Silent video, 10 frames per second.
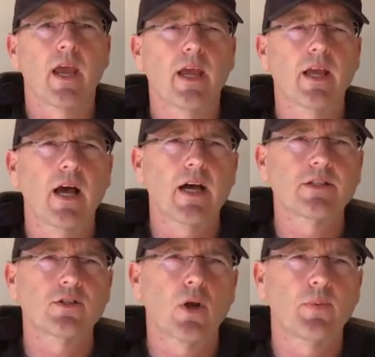Hey guys,
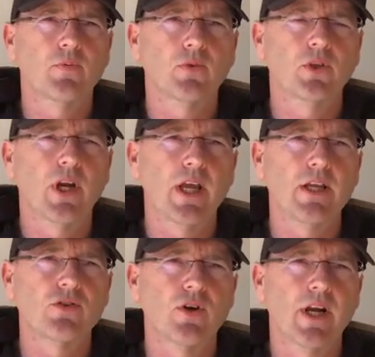the topic for today
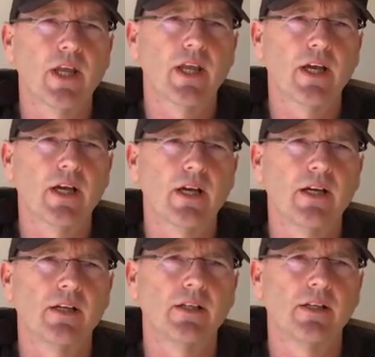is running
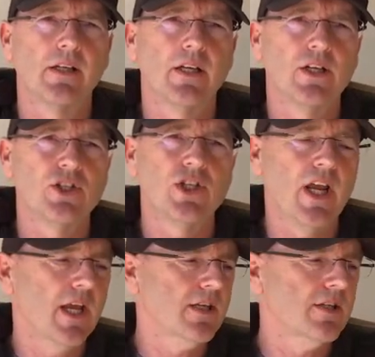a
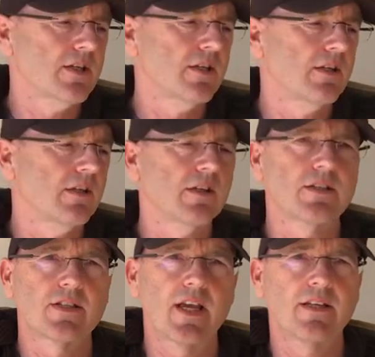GX
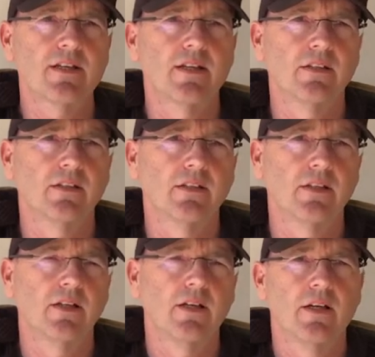cassette
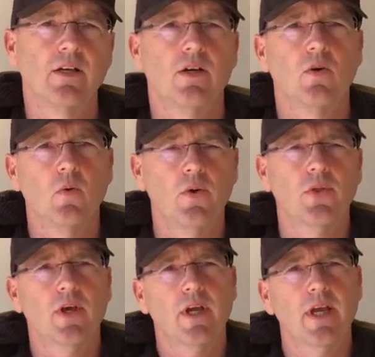with
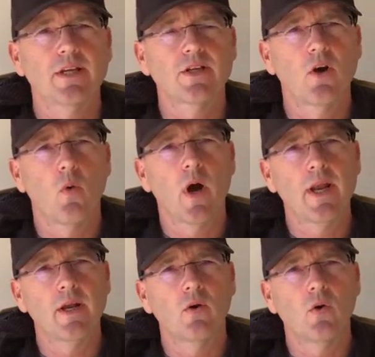a
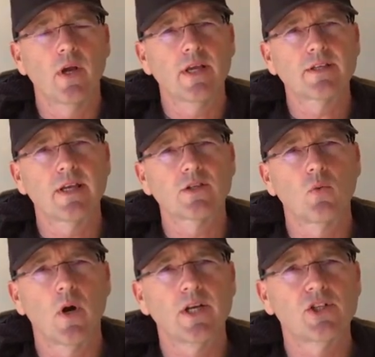XX1 or
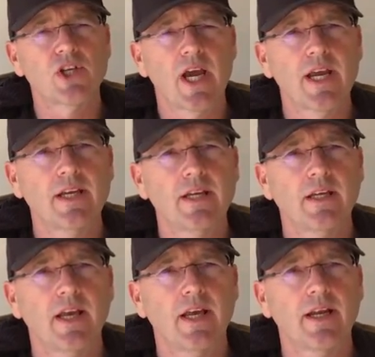XX1 chain,
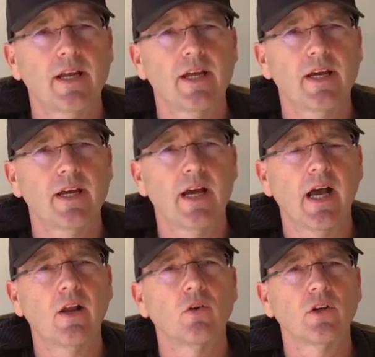and
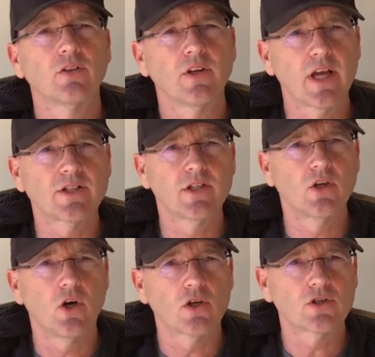how long does it actually
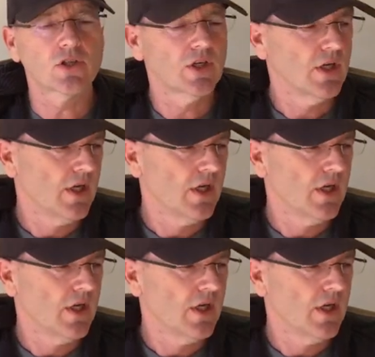last.